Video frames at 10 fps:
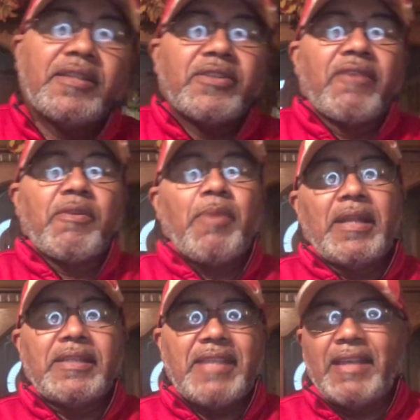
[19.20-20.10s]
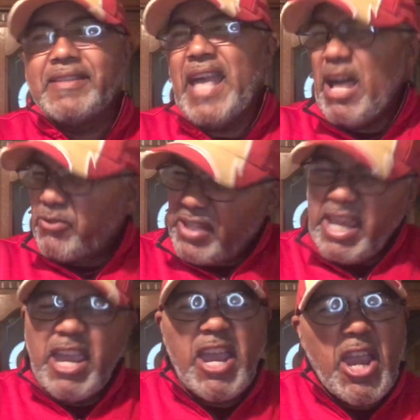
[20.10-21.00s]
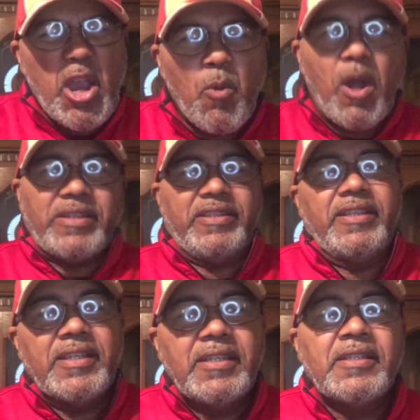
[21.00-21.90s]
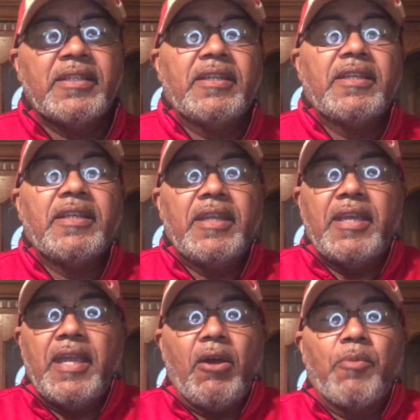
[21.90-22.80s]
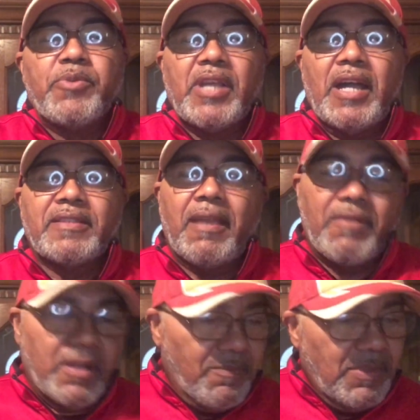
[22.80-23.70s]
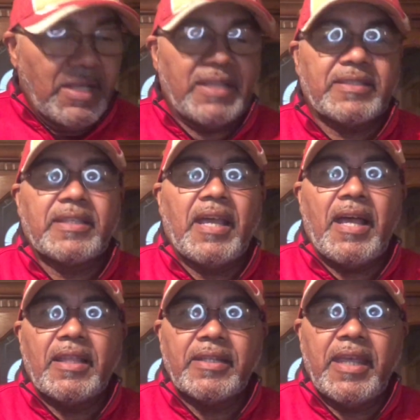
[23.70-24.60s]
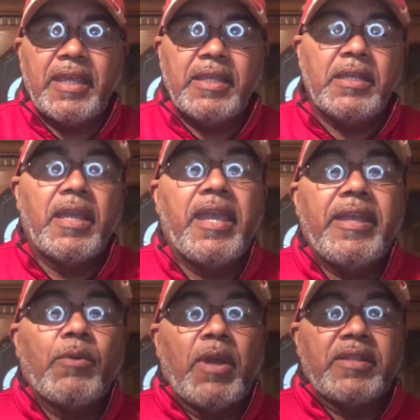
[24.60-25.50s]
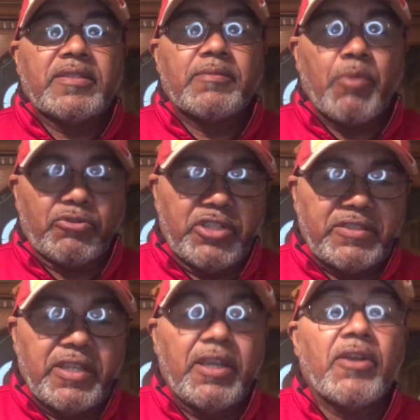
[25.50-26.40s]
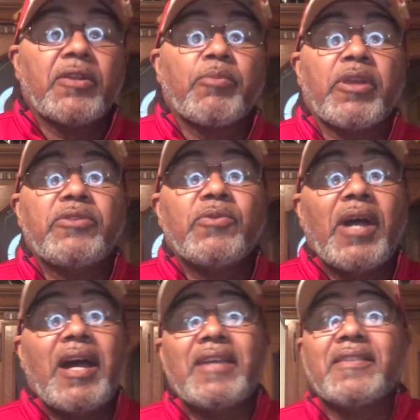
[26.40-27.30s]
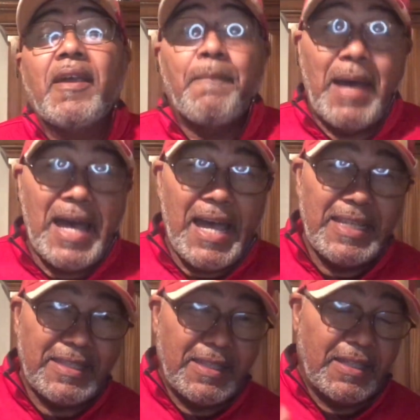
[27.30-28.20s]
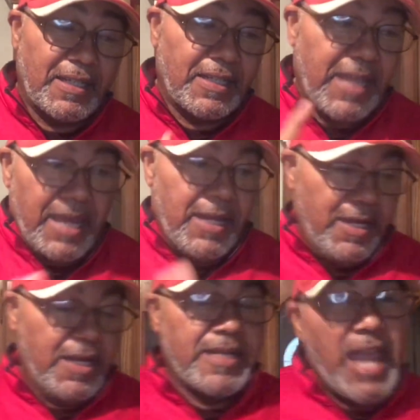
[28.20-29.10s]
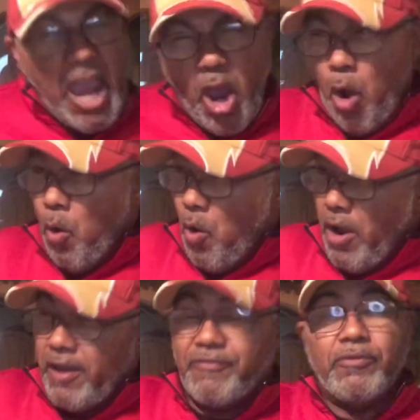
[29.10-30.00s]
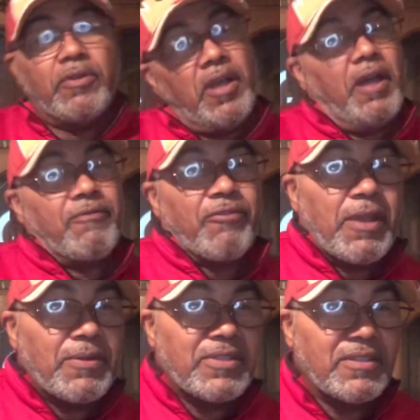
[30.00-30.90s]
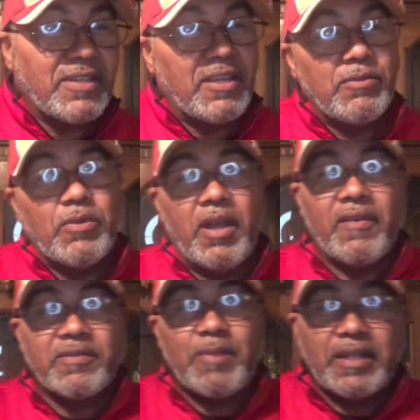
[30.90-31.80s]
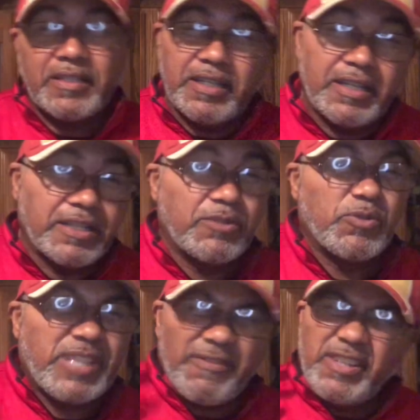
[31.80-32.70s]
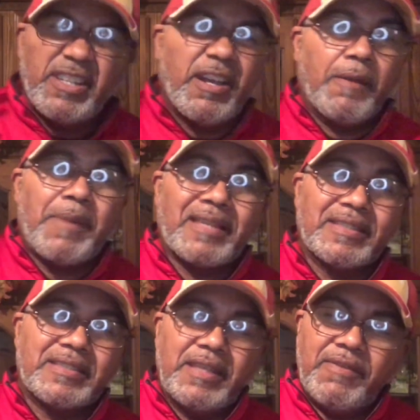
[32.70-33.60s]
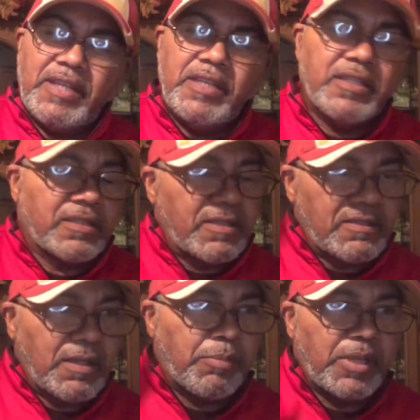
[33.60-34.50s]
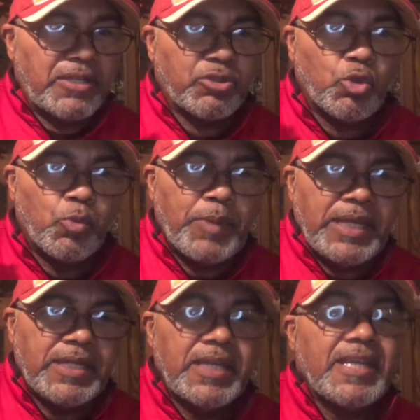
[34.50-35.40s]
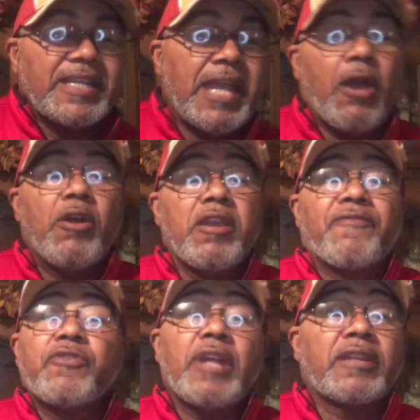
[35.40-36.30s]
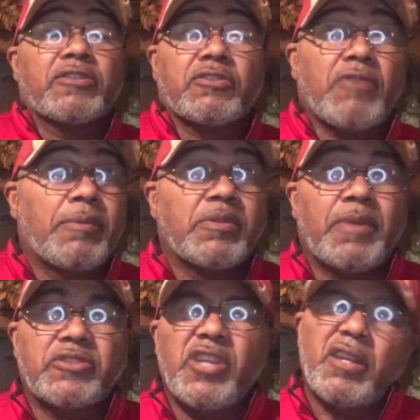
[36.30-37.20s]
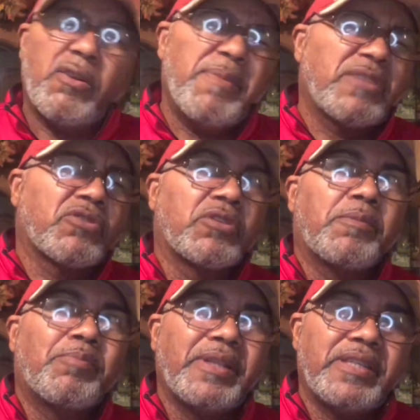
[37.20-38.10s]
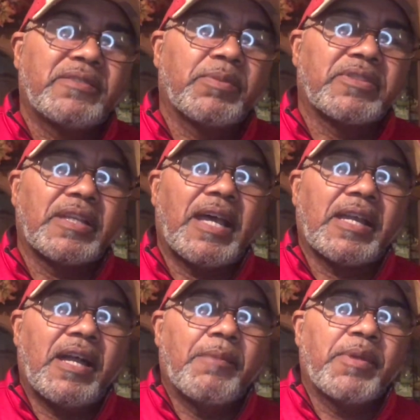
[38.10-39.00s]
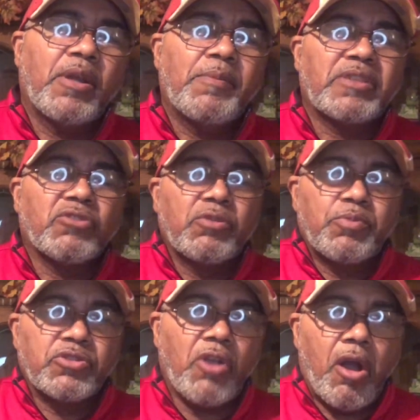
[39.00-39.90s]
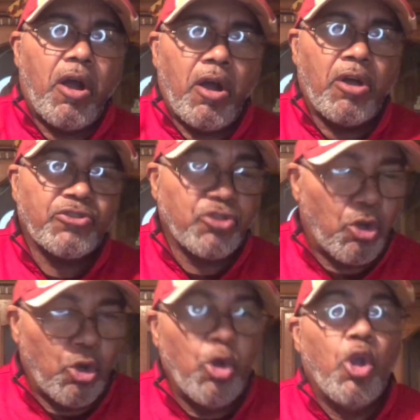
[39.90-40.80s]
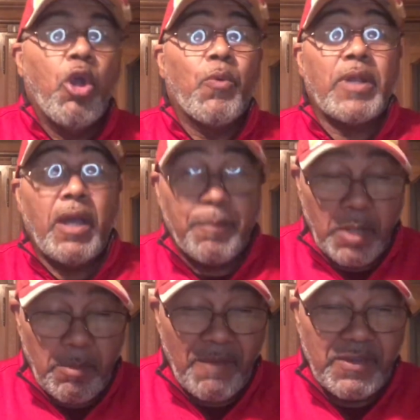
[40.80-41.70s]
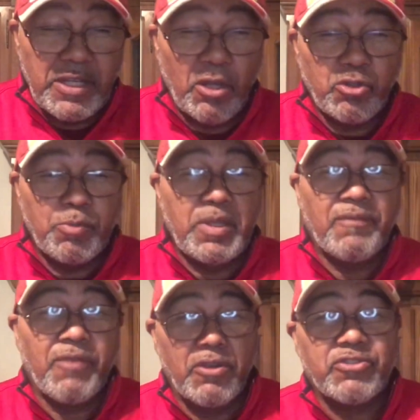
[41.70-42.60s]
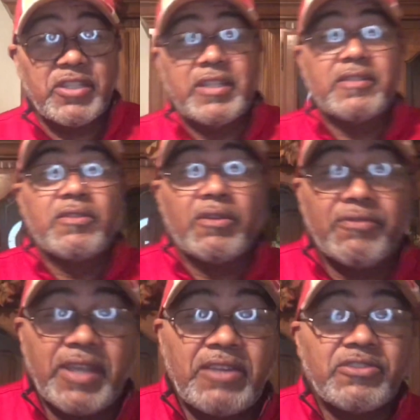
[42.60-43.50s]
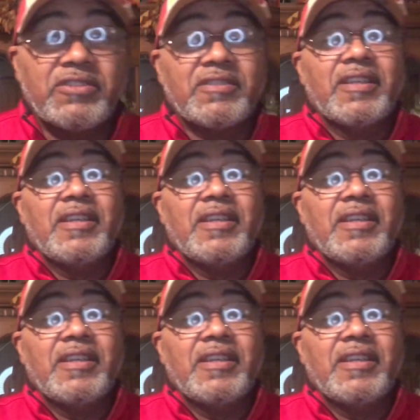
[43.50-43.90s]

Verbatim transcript: to everybody that's out there watching. Hope you guys having a blessed holiday. Anyway, this is Breaux Sense here to bring you guys my sin of the day. Now, if you love fragrances and you love smelling good and you definitely love positivity, this is the place to be. Now, if you're not a subscriber to my channel, make sure you please push that icon bell. Make sure you push all so when I upload my videos, you'll be the first to get the notifications